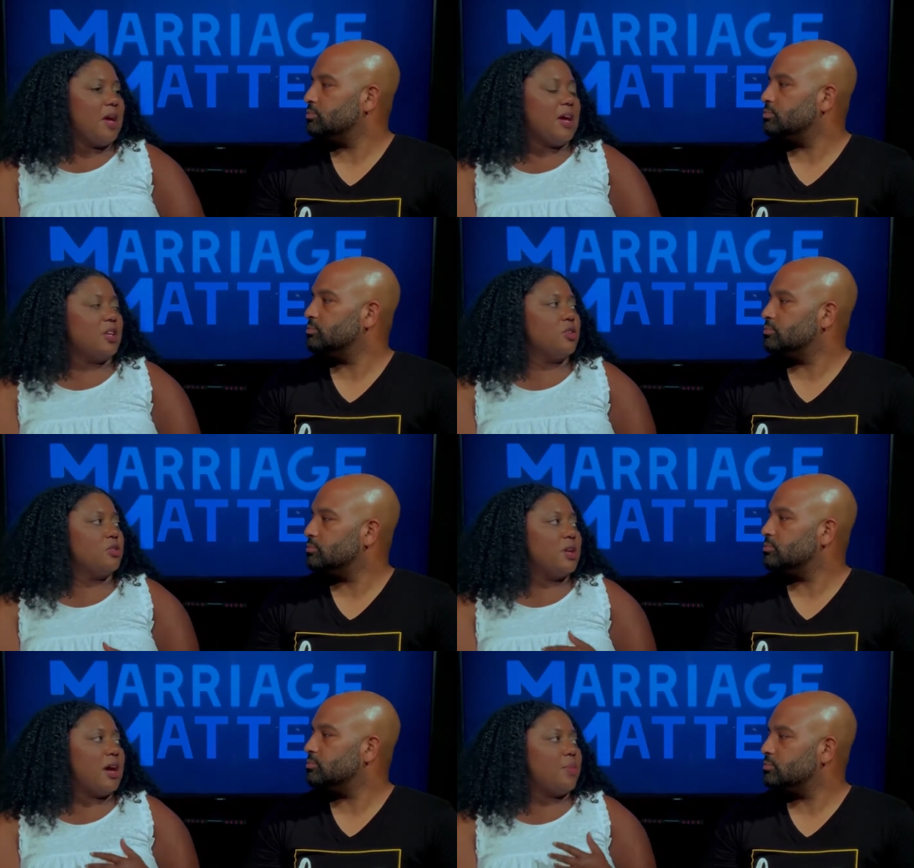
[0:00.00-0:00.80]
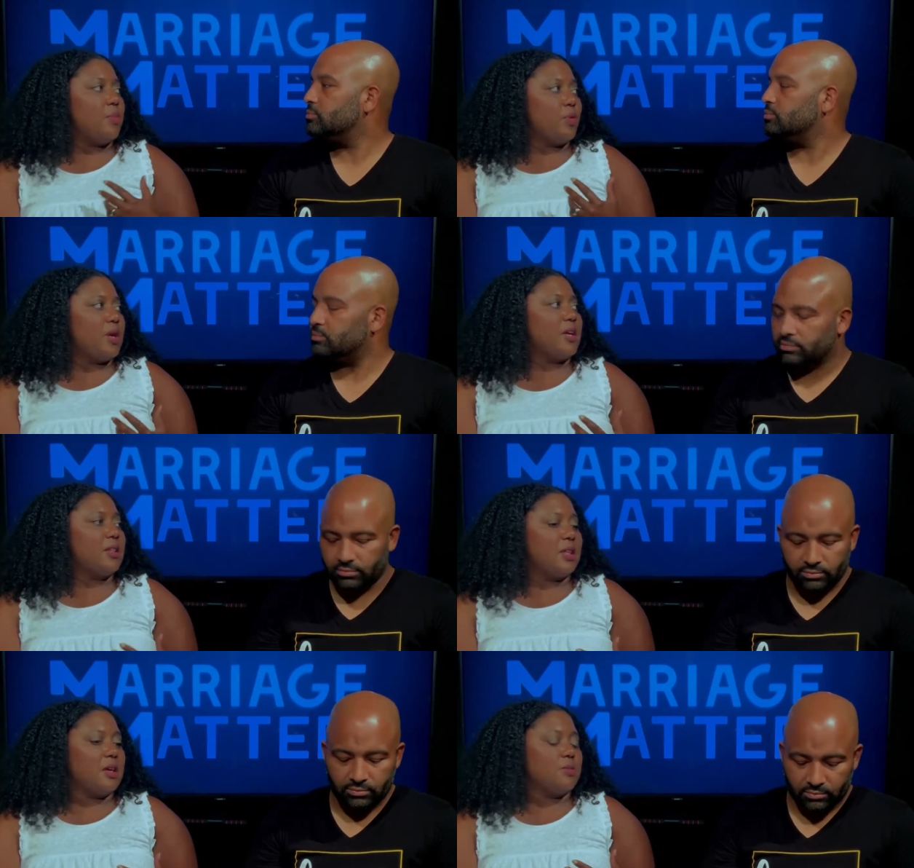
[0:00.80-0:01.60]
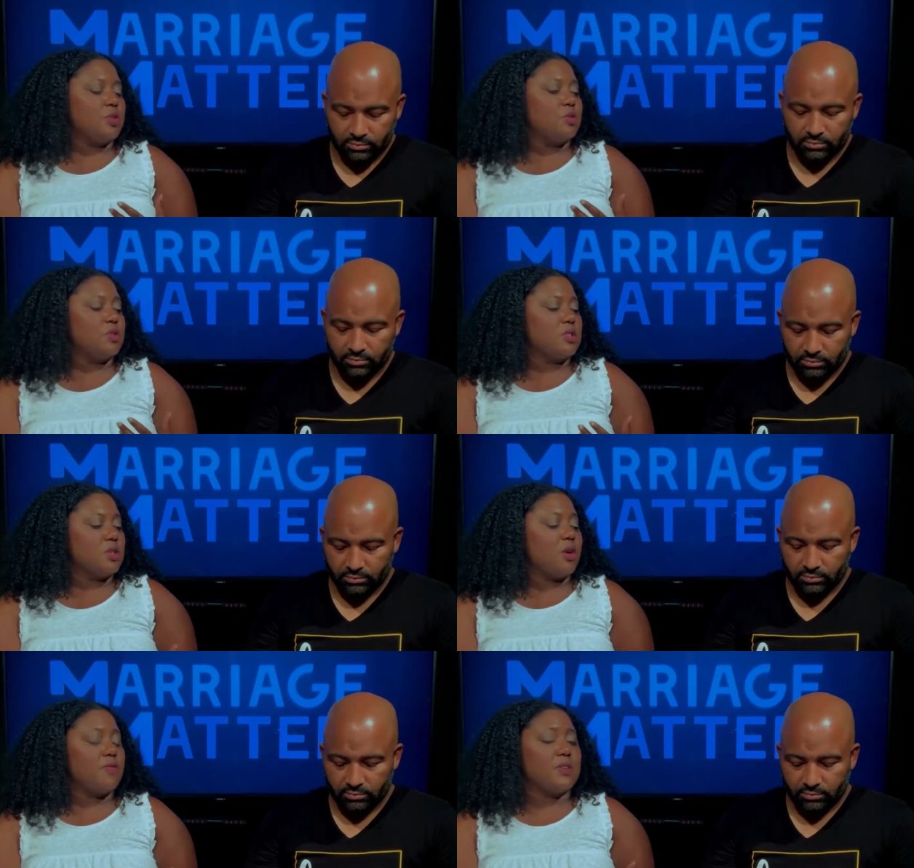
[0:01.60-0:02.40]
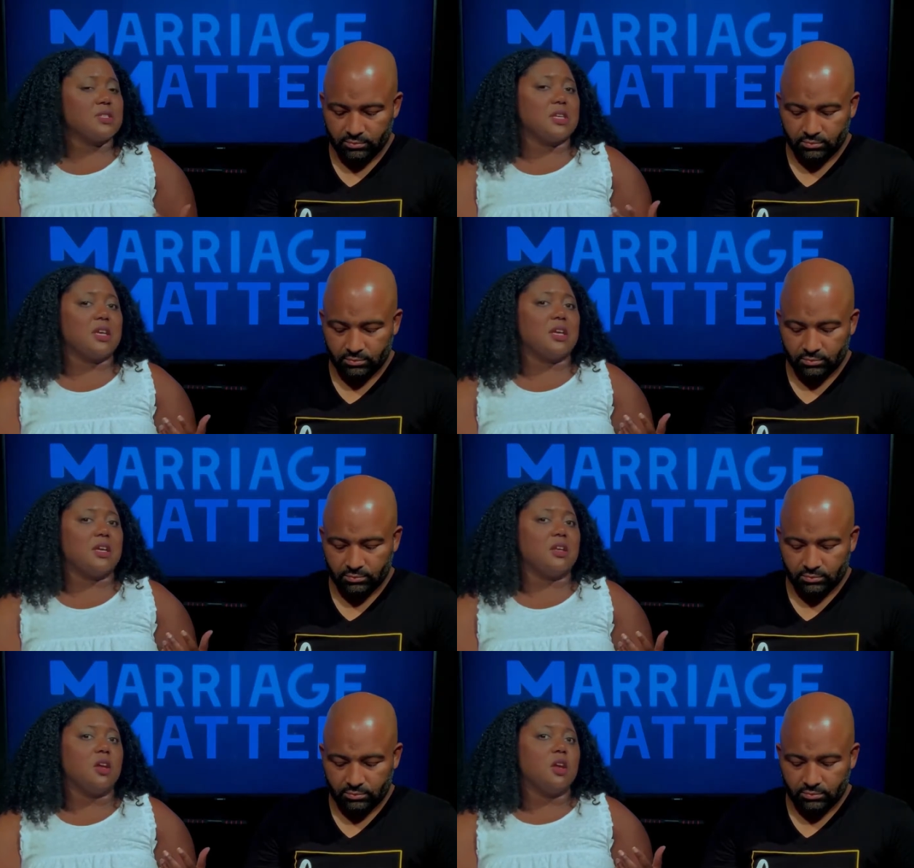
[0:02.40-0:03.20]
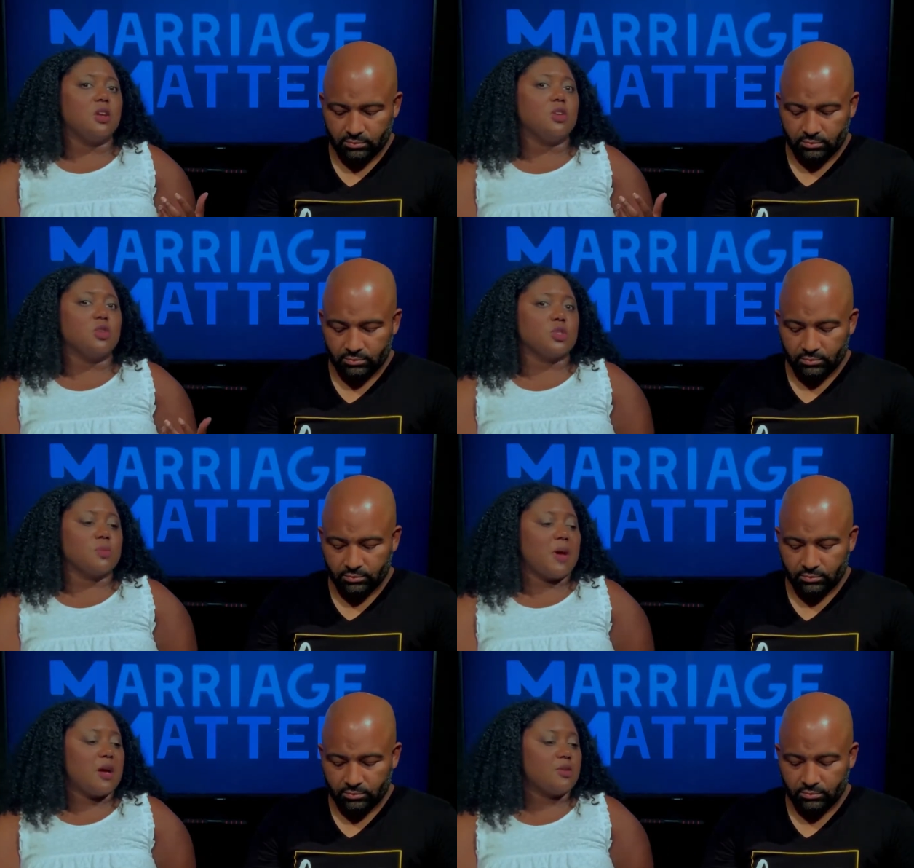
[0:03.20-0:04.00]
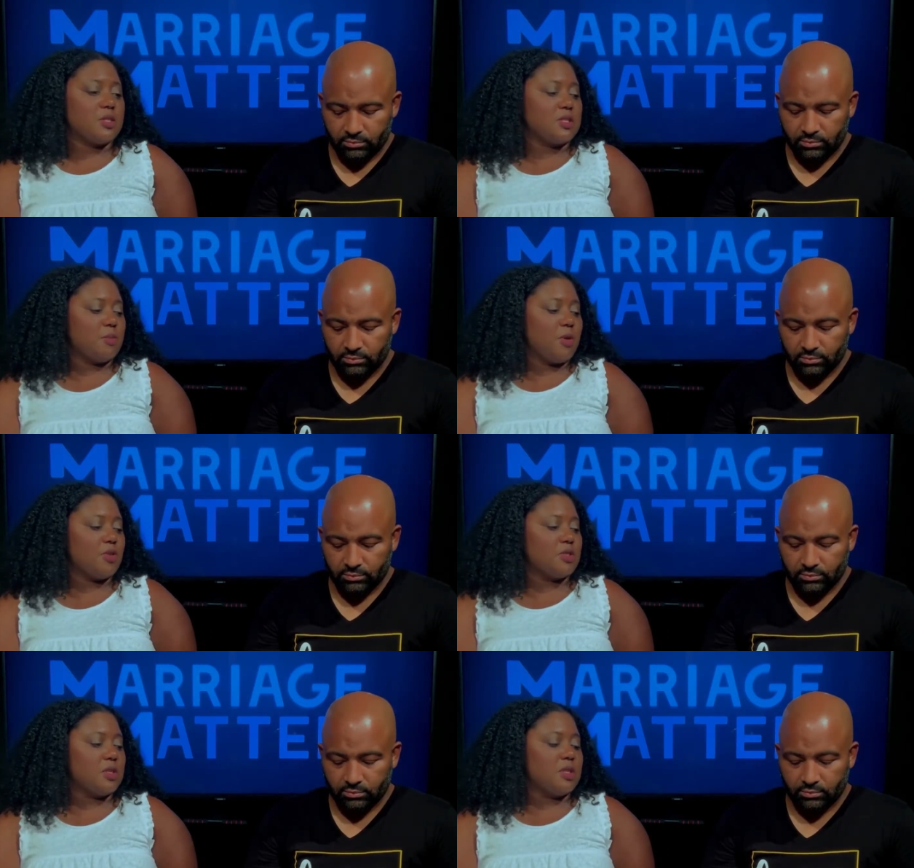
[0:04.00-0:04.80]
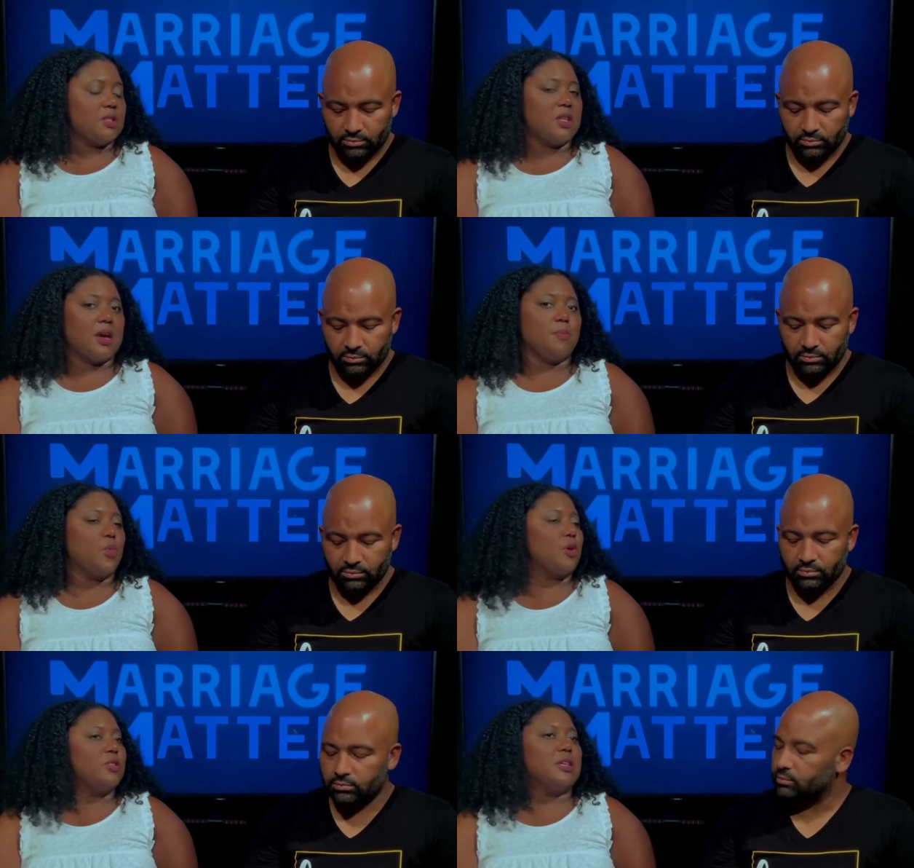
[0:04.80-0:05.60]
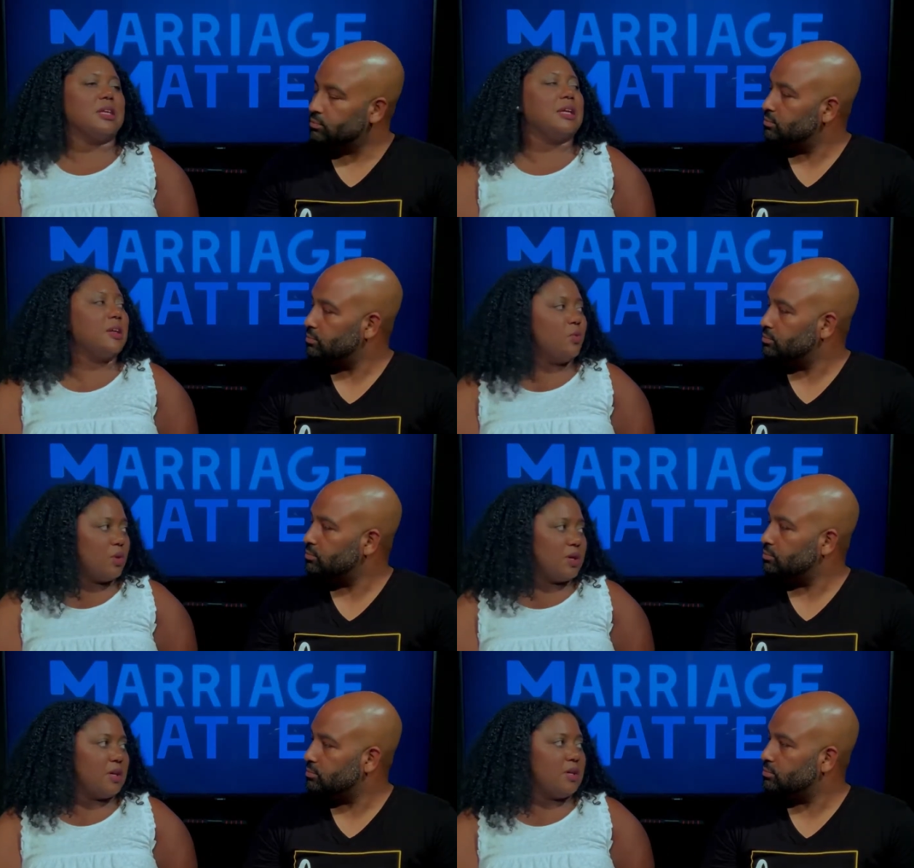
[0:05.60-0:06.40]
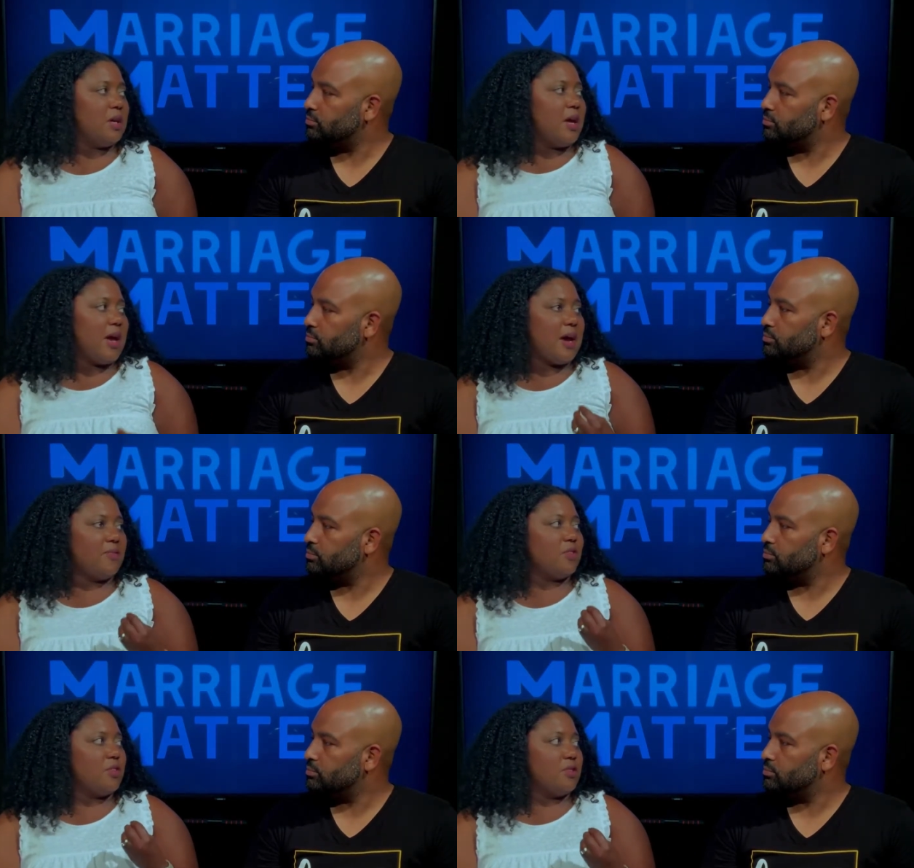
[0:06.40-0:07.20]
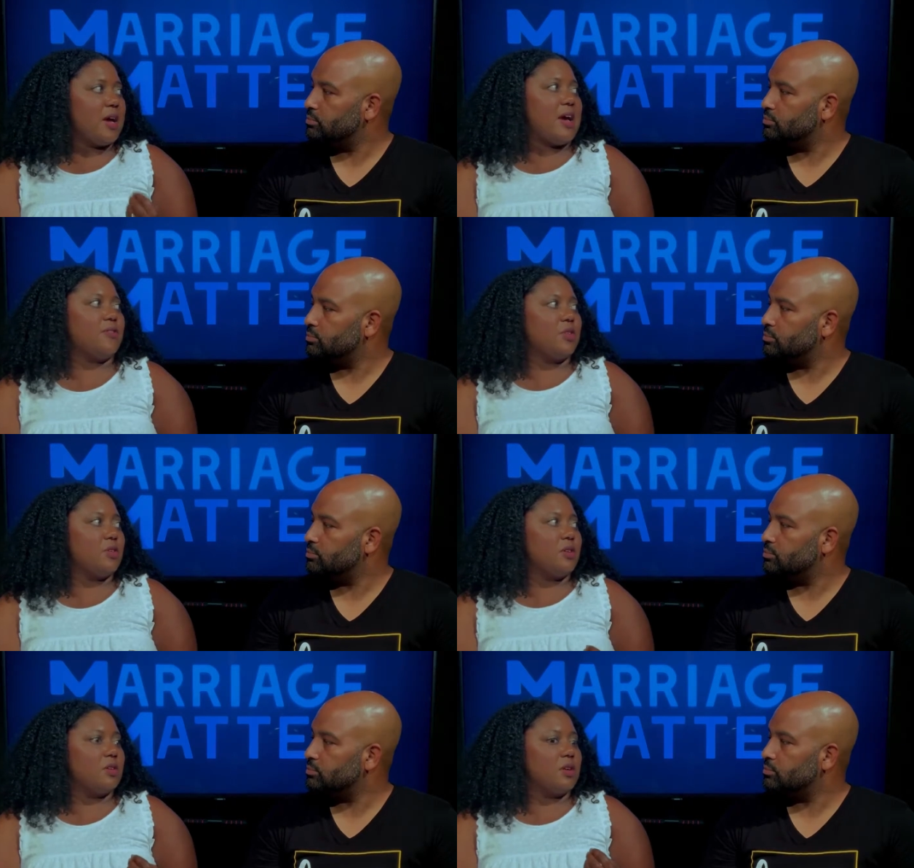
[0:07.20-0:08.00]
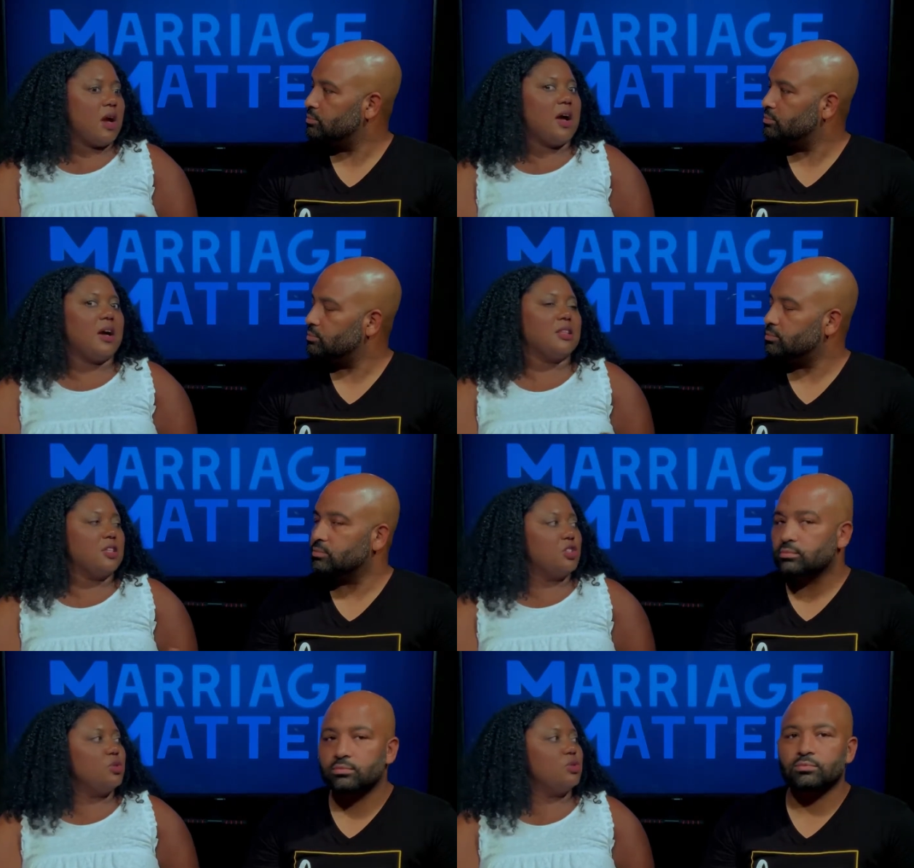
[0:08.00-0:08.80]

Speaker 1: and you're not bringing them to the surface and your spouse is the person that more than anyone after after God that you